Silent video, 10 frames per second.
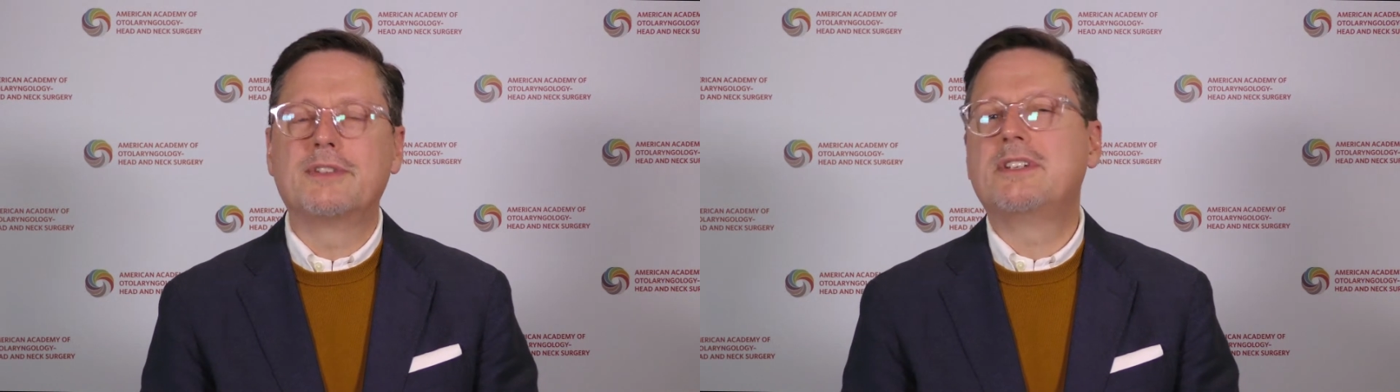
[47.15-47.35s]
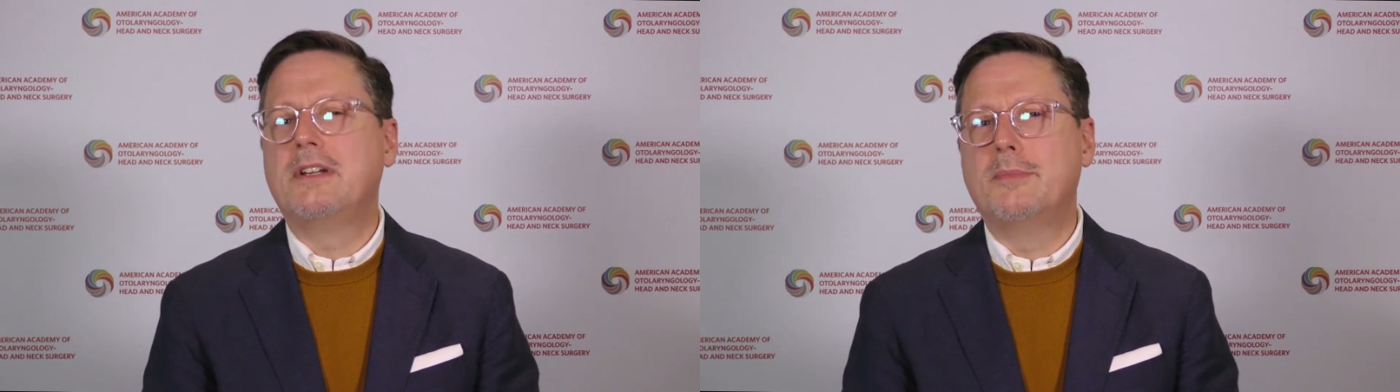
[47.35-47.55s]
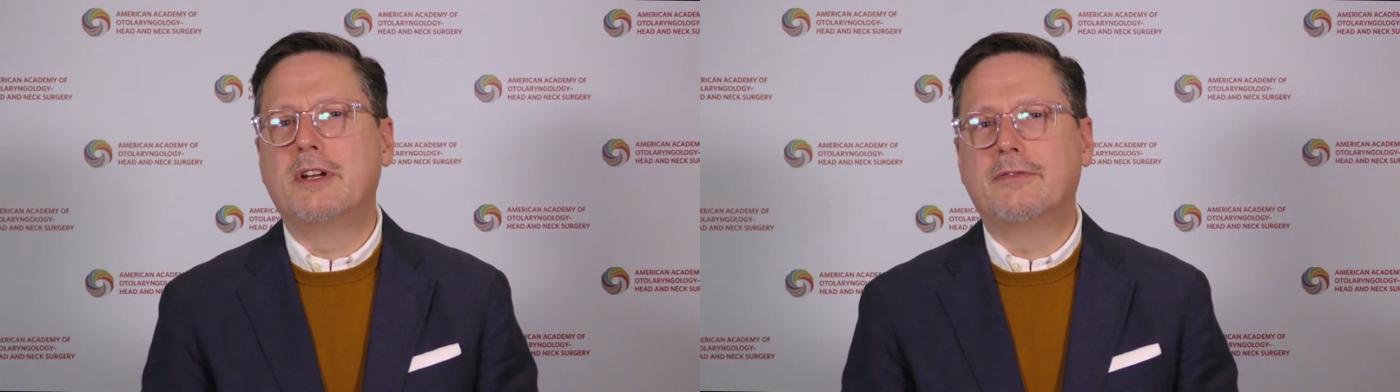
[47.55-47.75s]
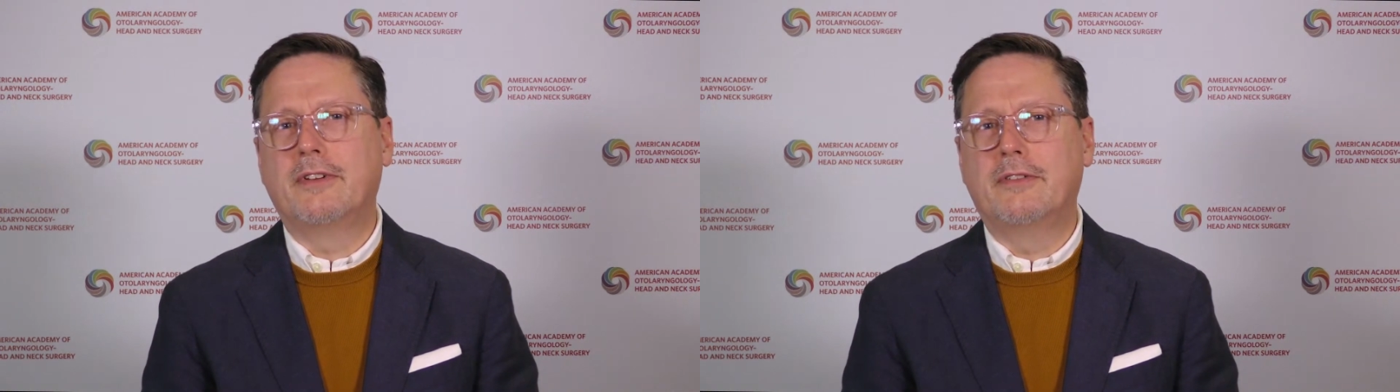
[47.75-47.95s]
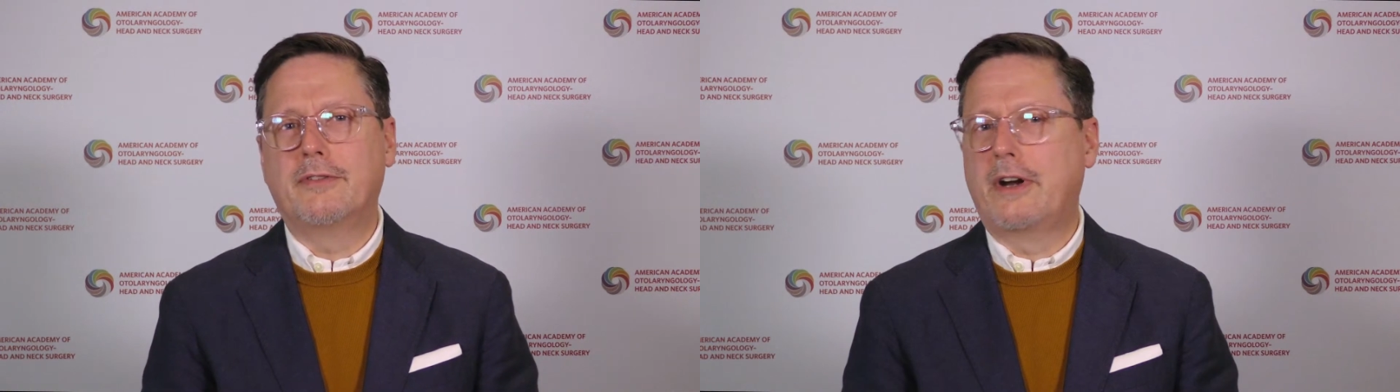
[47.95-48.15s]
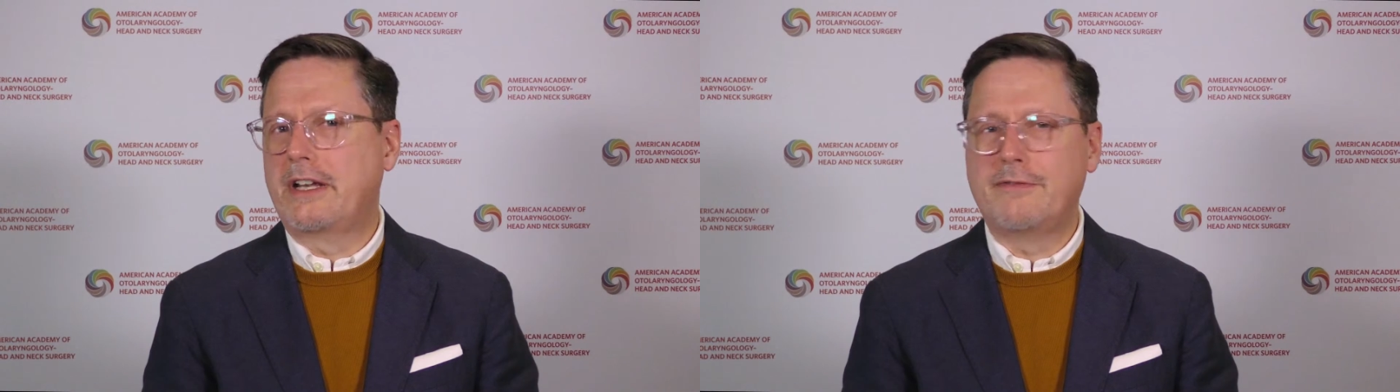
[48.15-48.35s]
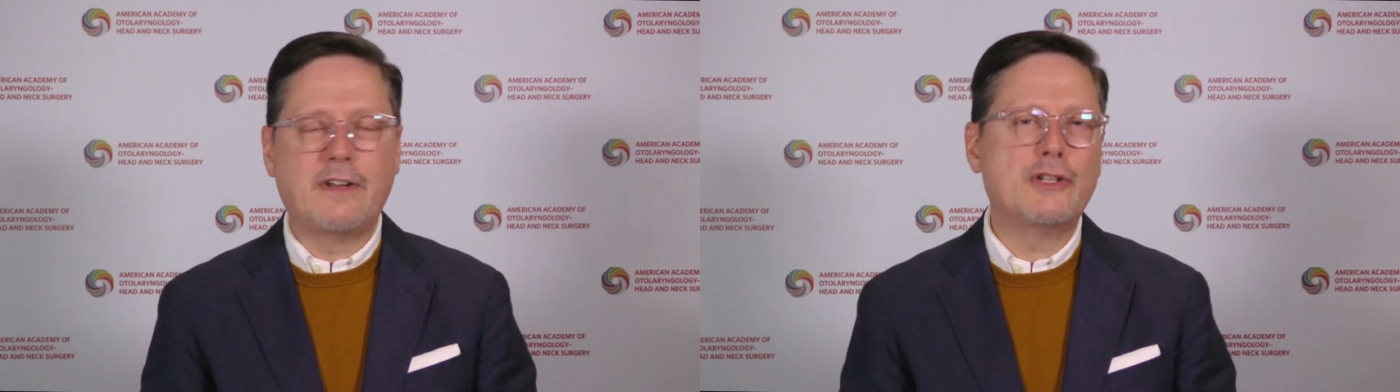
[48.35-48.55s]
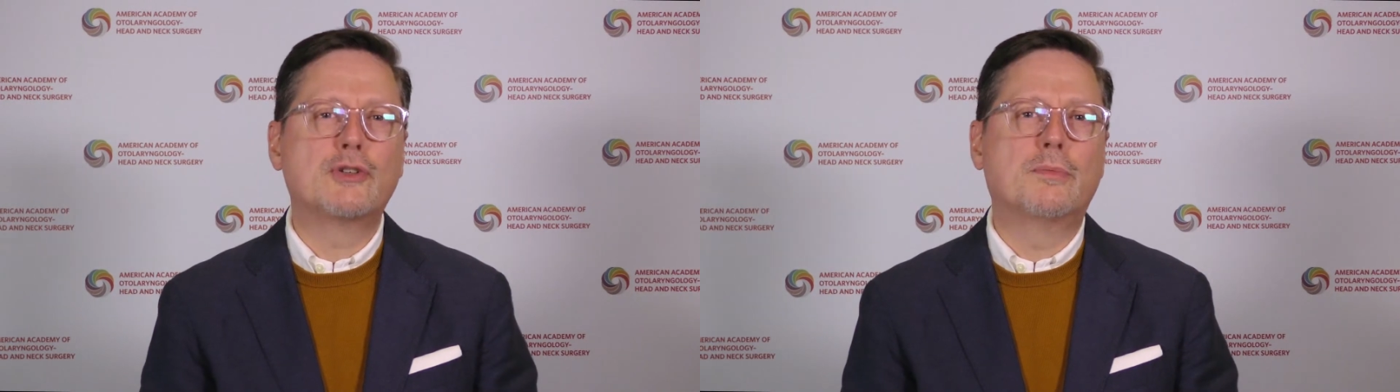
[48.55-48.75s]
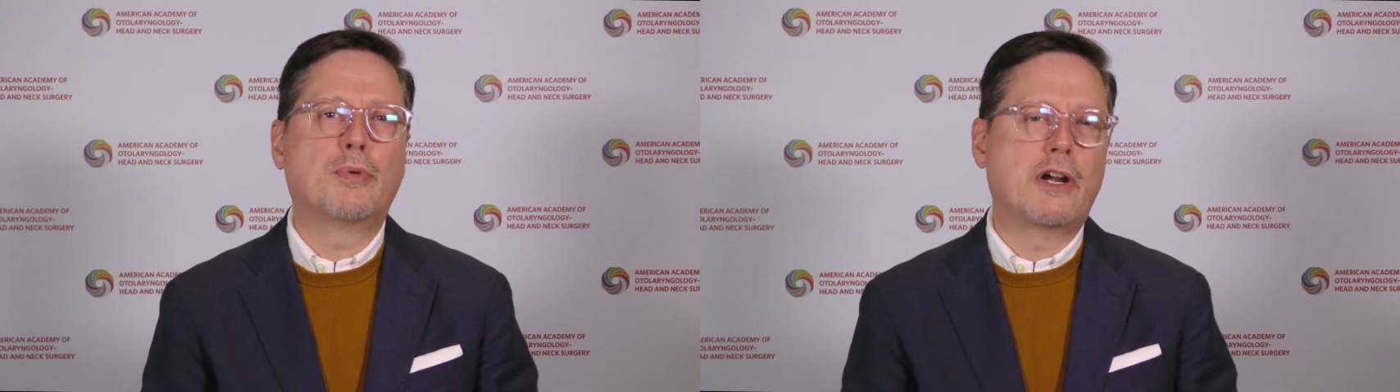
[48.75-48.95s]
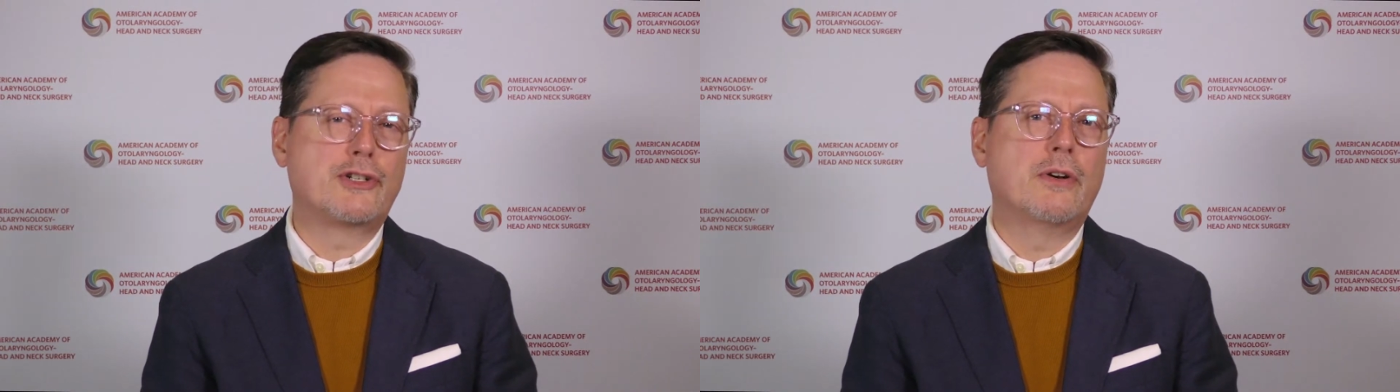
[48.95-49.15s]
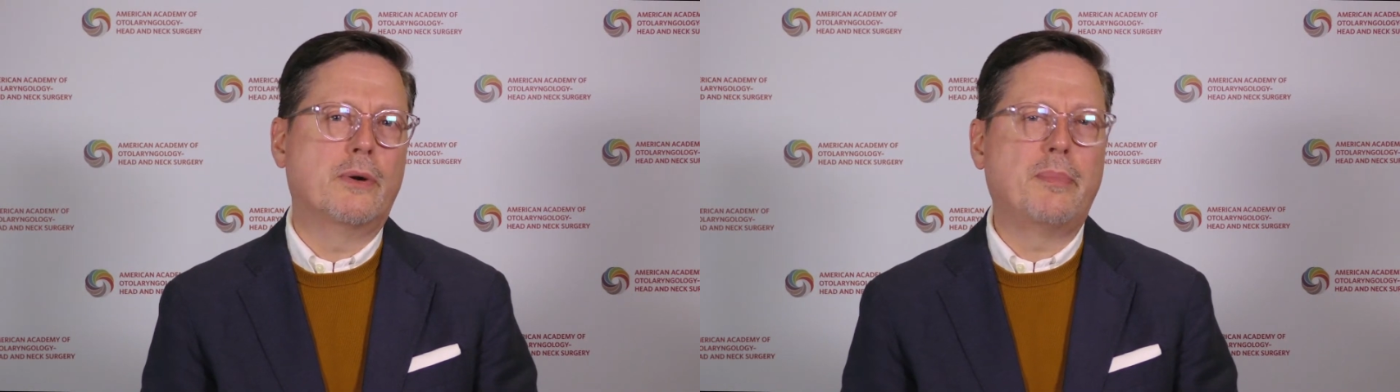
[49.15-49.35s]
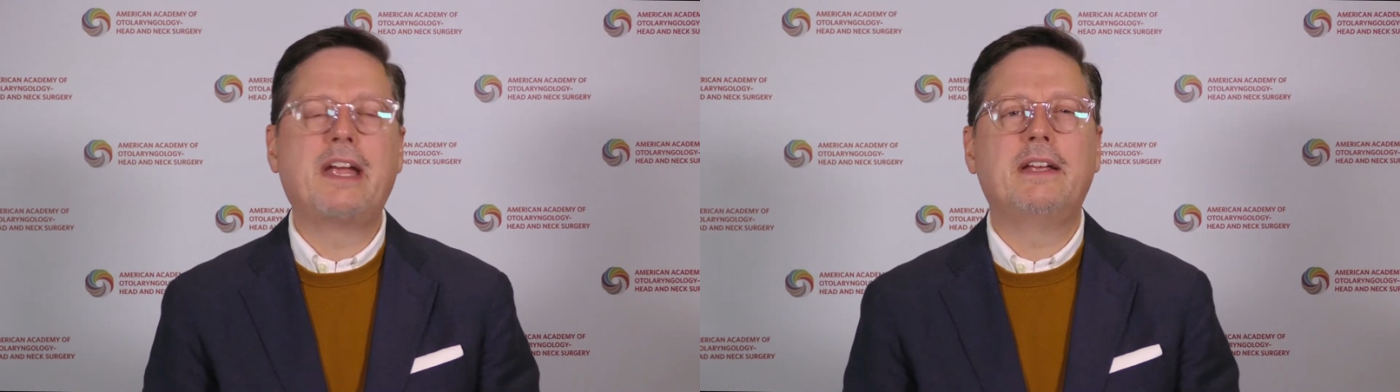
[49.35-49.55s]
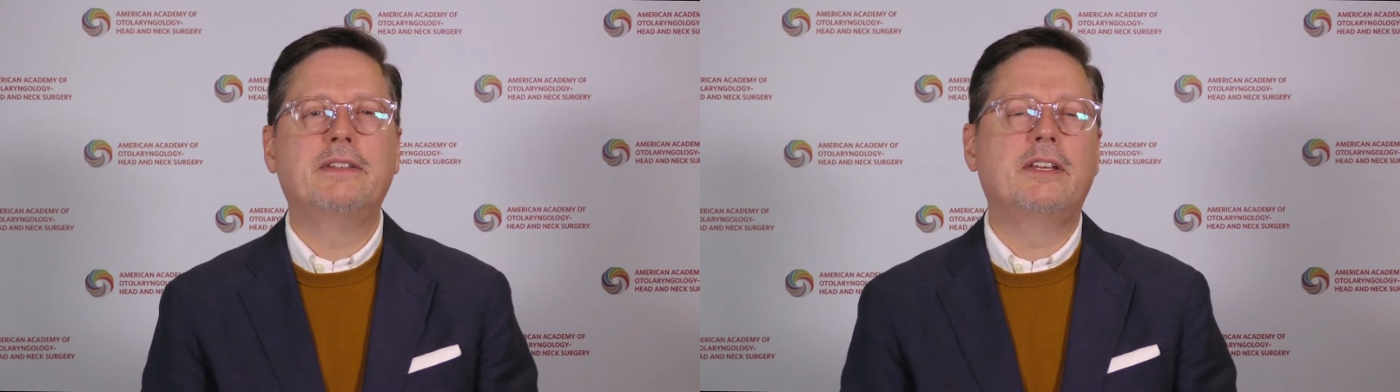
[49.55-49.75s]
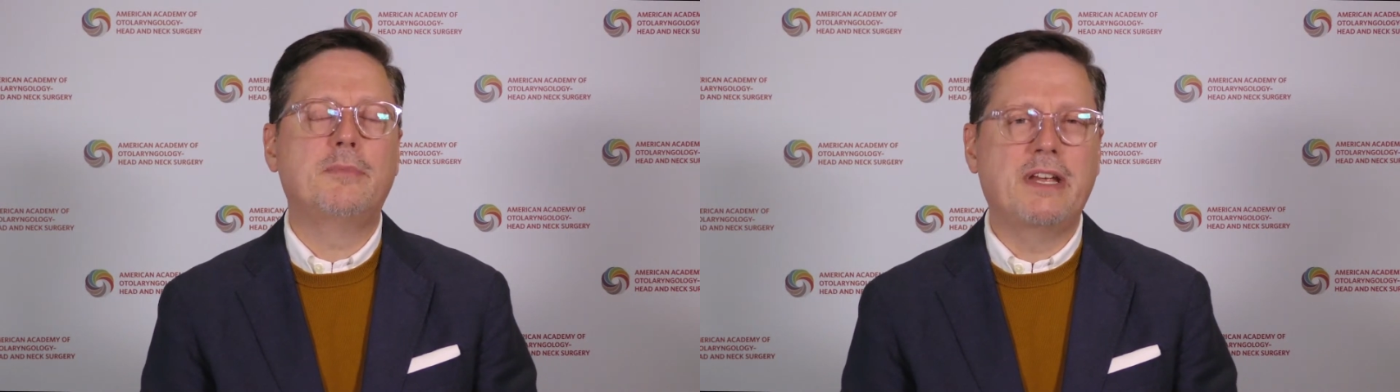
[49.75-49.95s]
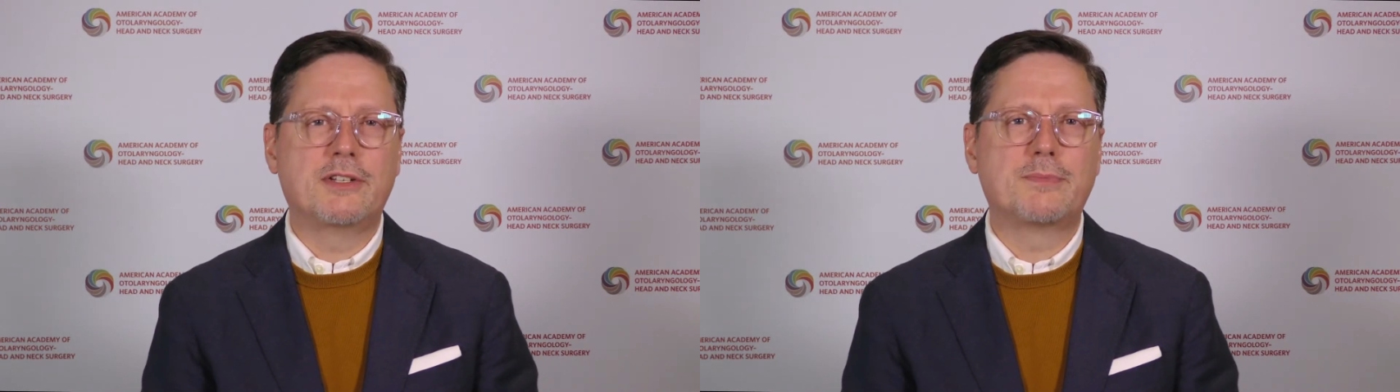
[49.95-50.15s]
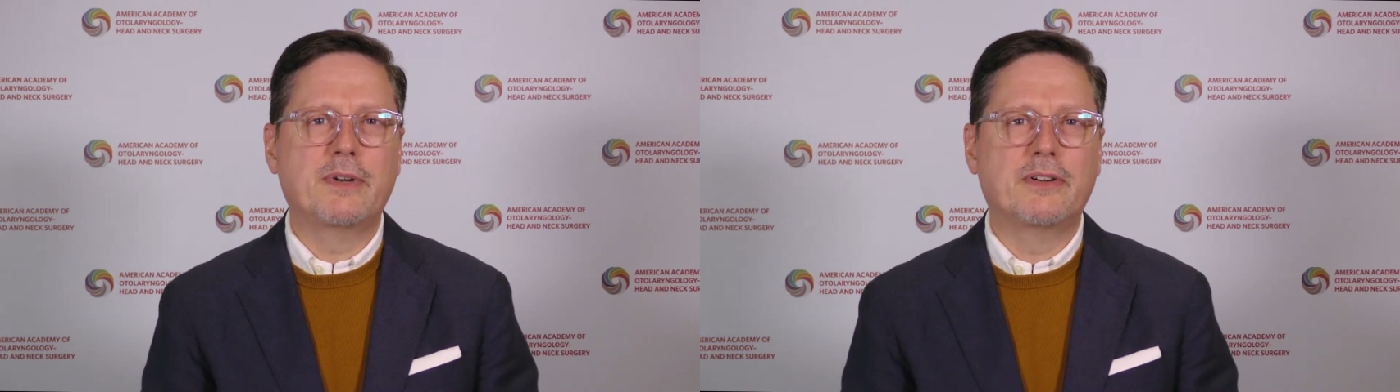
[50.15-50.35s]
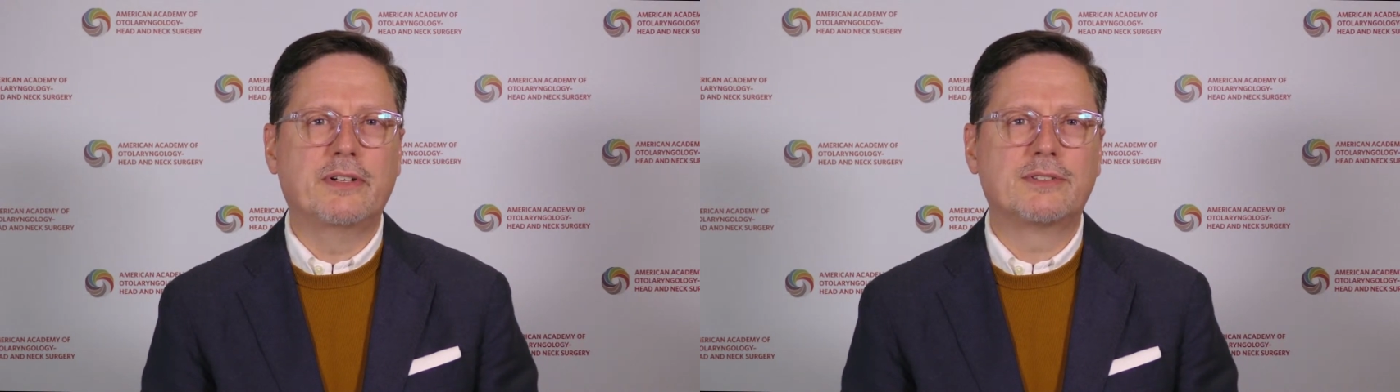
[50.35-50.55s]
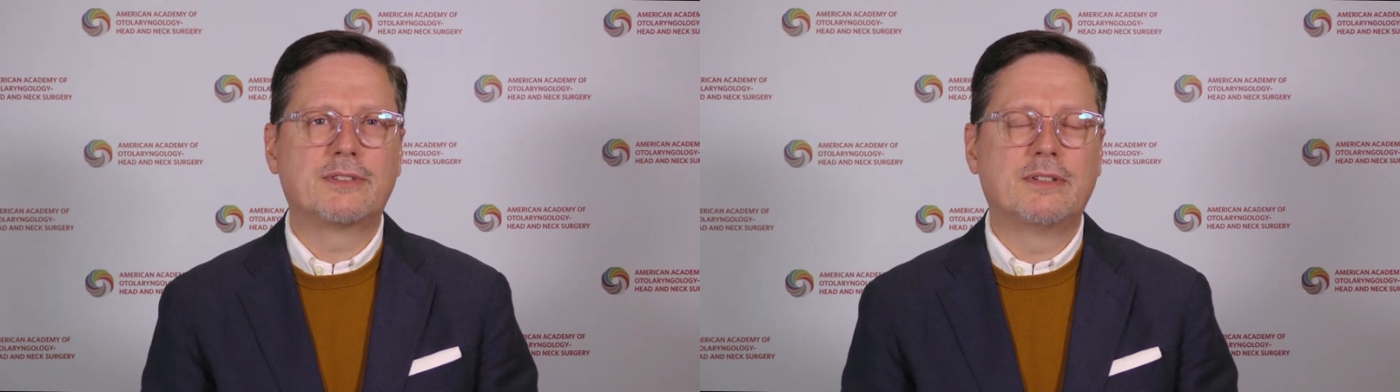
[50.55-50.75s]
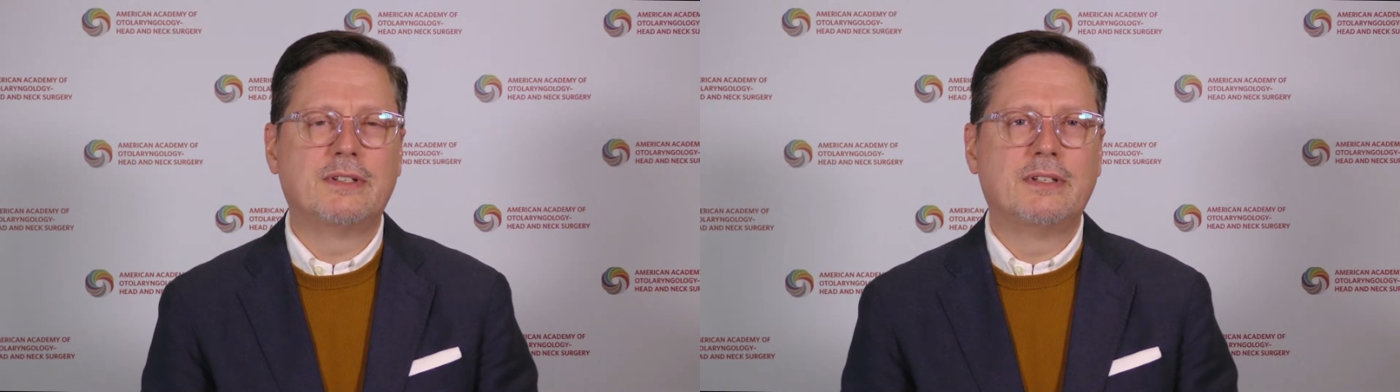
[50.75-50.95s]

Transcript: acetaminophen for any facial pressure or pain that you may experience.